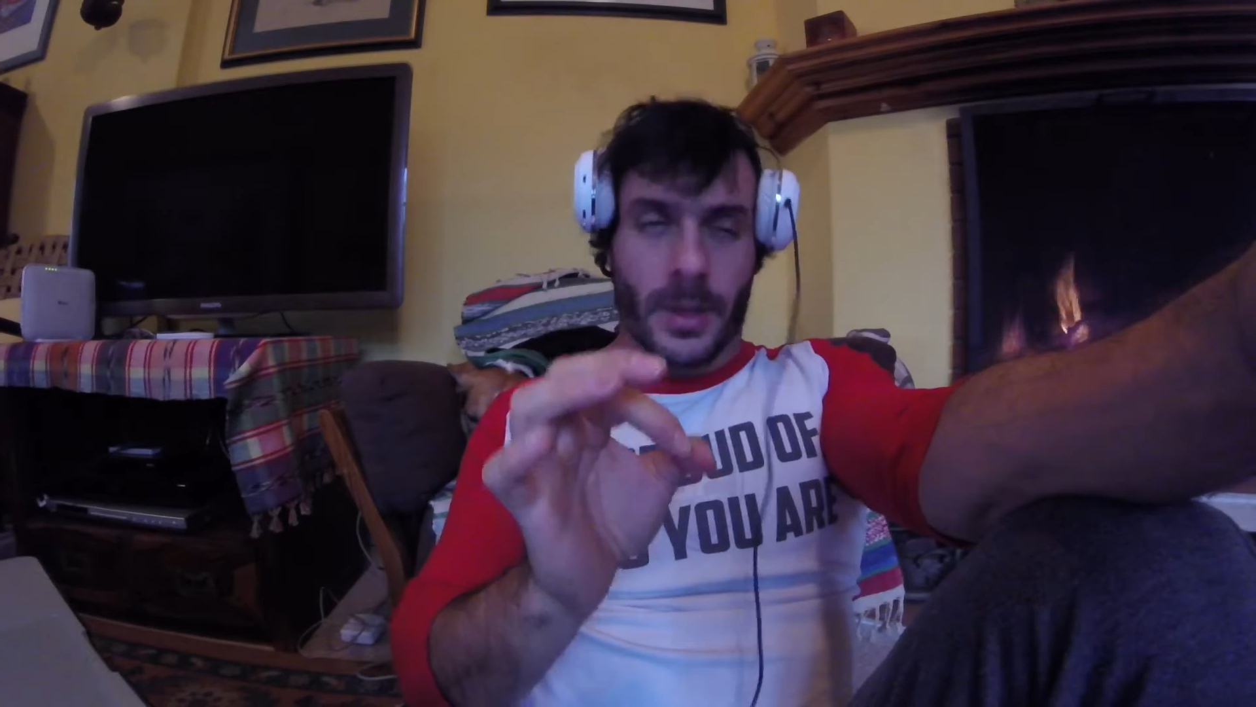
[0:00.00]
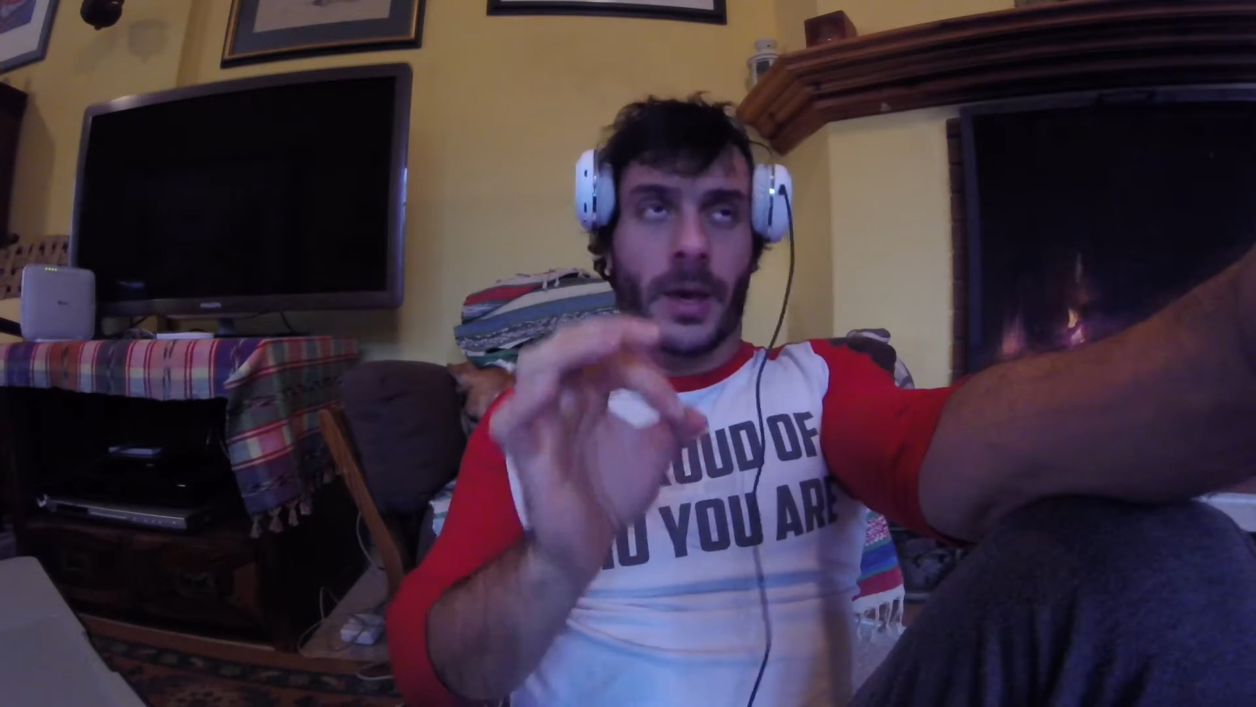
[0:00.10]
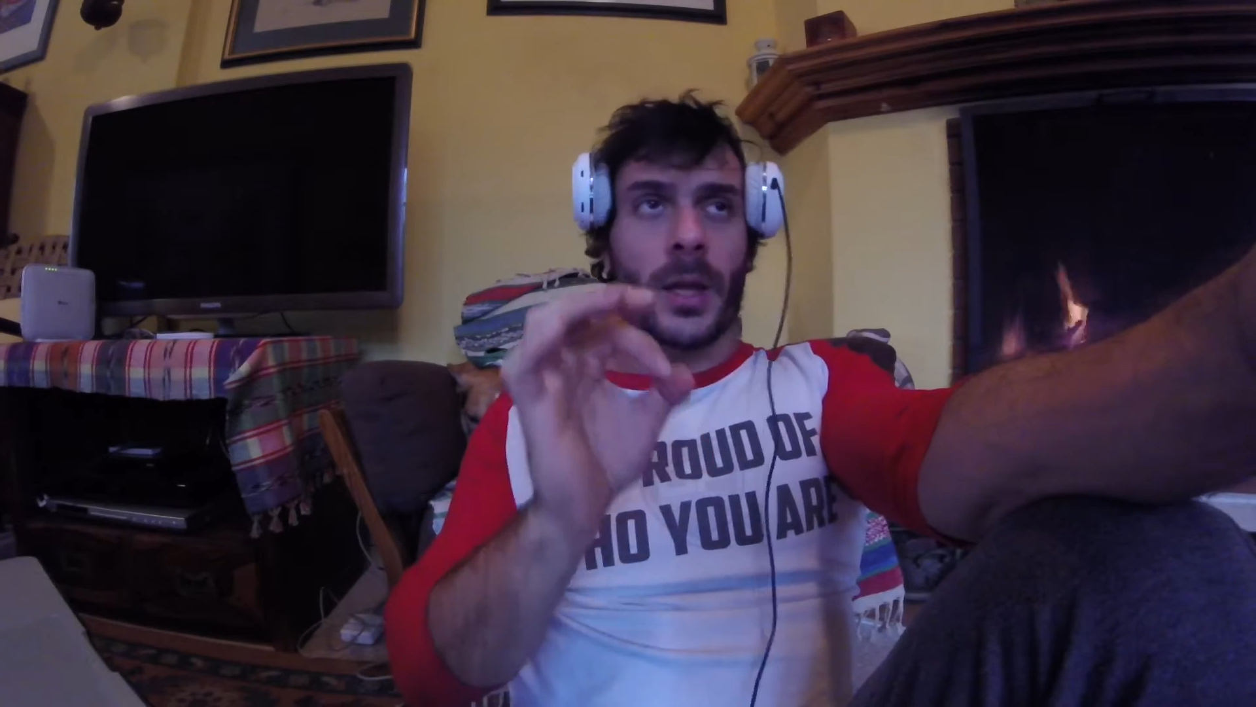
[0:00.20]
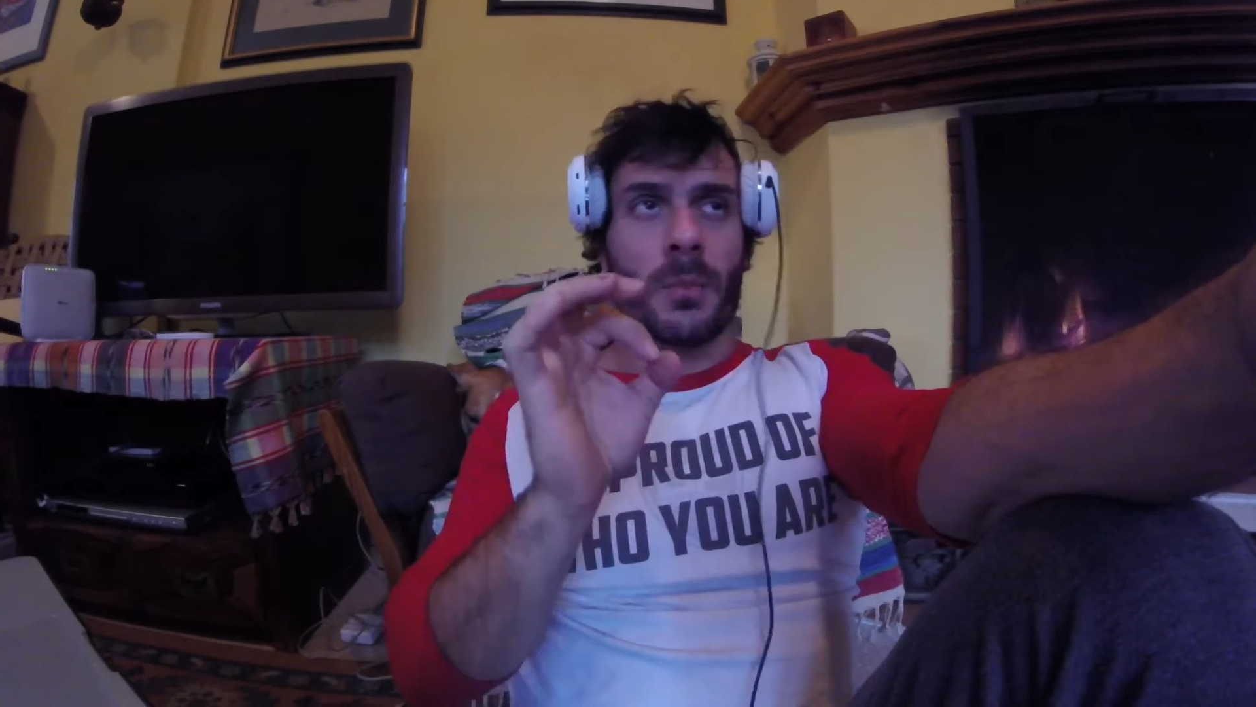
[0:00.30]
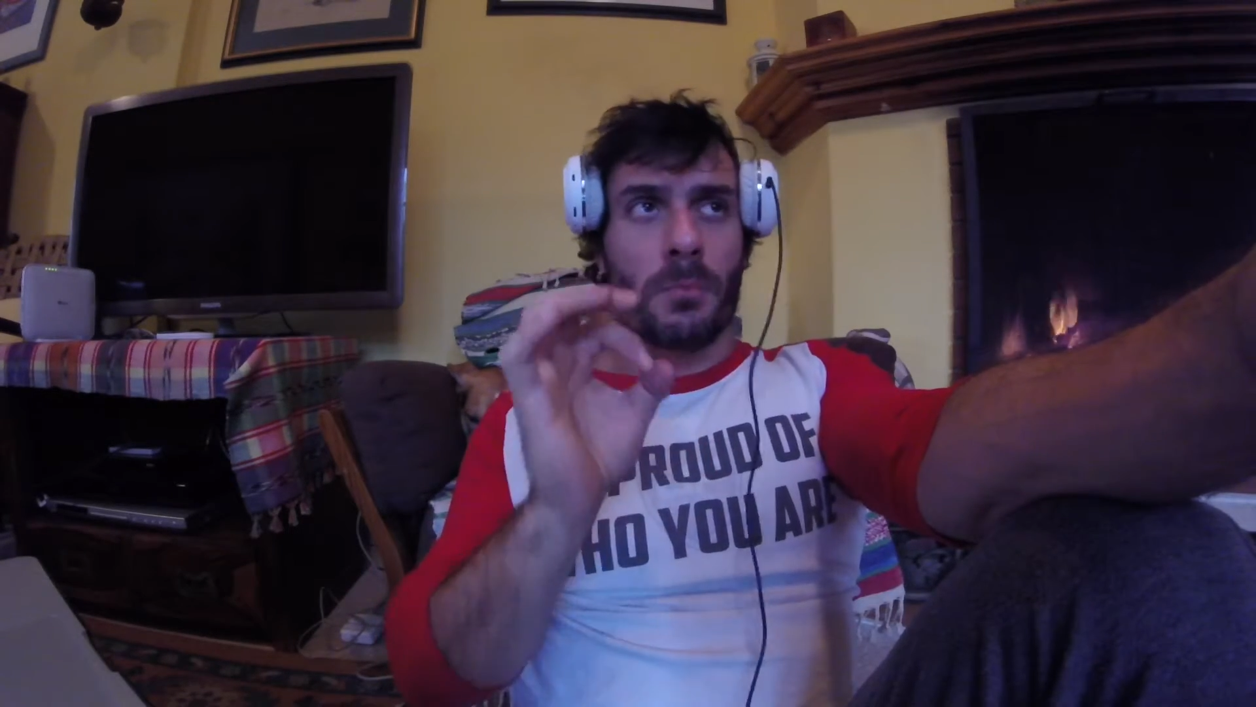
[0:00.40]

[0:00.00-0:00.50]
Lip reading: and